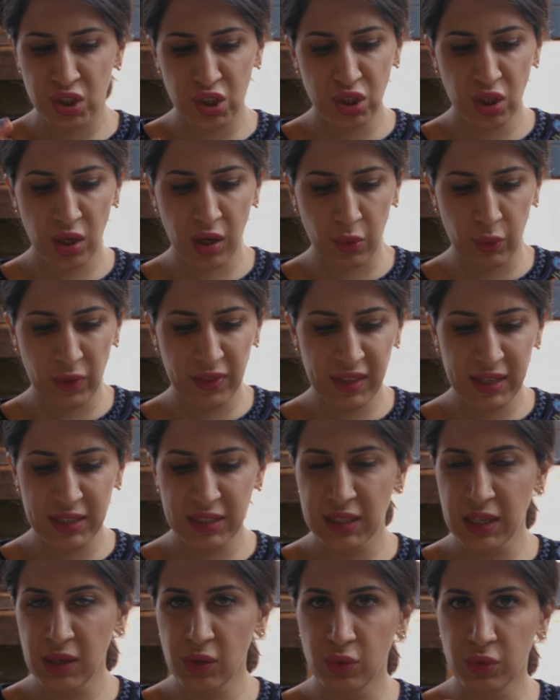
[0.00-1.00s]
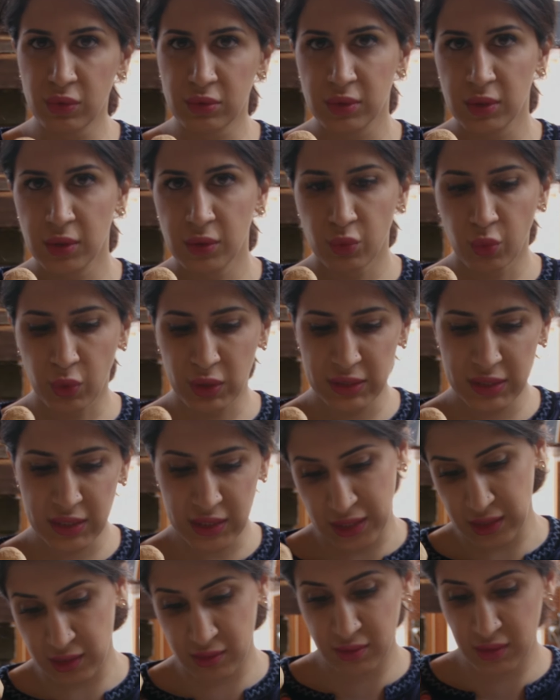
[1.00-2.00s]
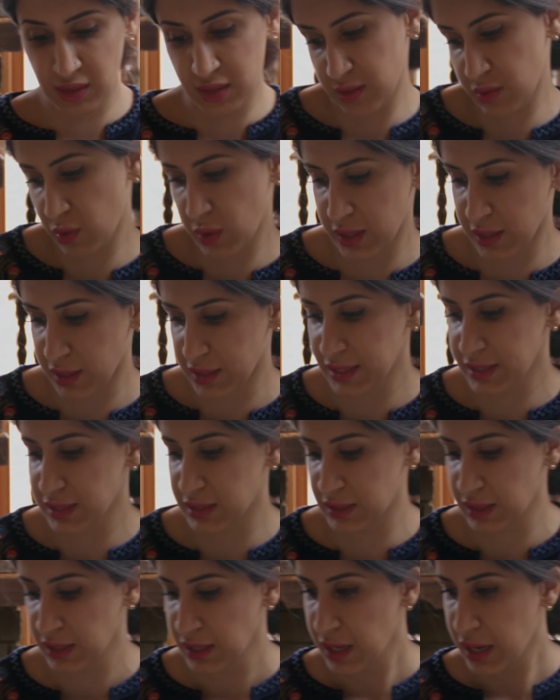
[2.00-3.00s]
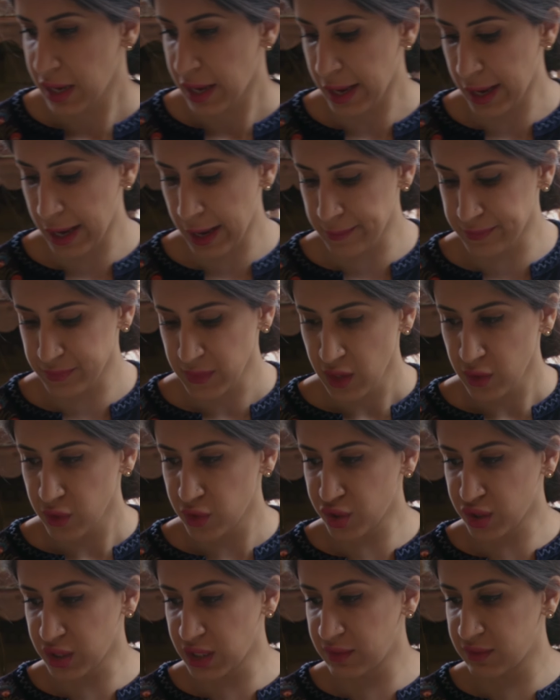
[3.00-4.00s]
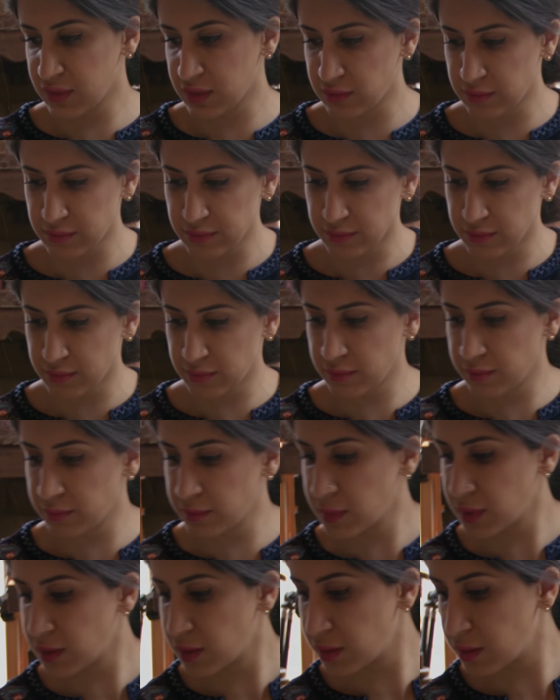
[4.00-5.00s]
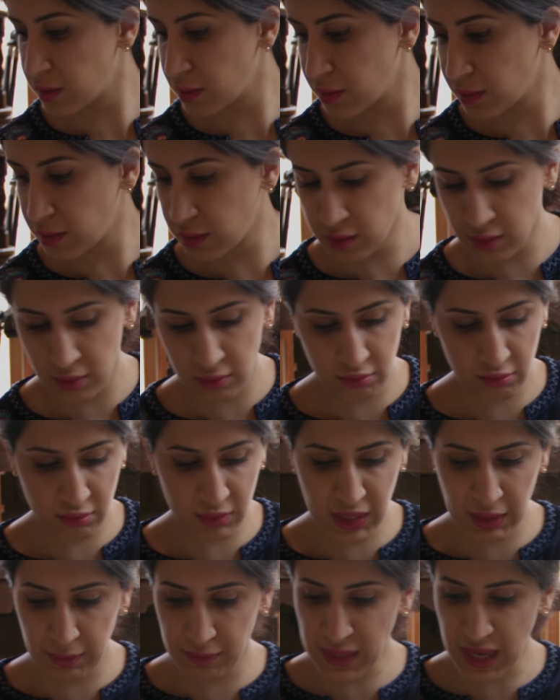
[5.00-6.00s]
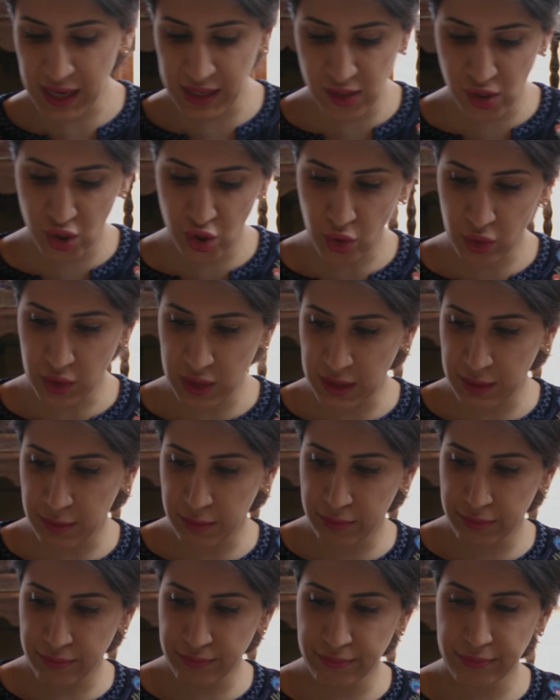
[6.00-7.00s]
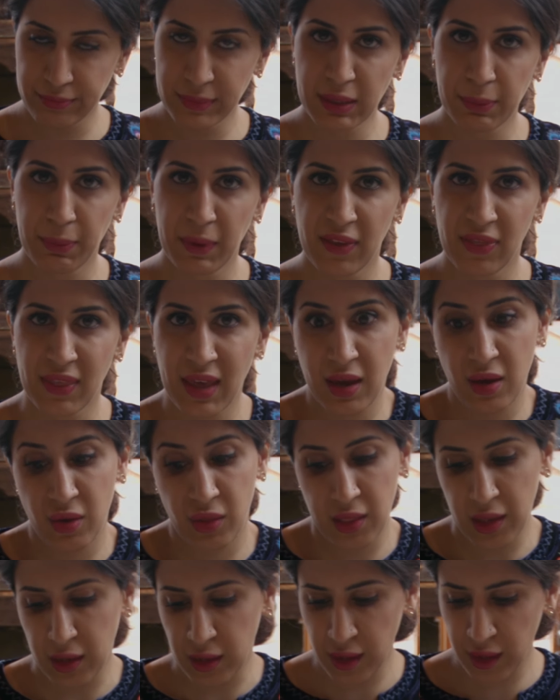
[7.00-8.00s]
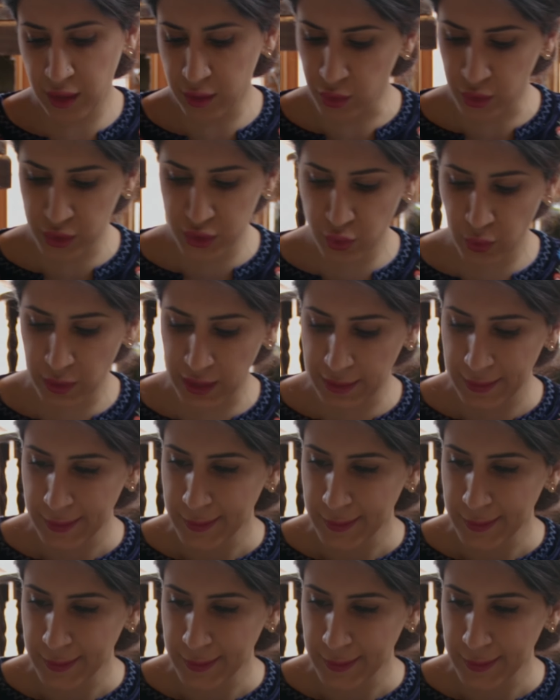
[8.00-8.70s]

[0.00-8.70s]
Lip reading: jar with these little ones in it. They're quite nice. You can even dip that in chocolate and dip it in there. They look sweet.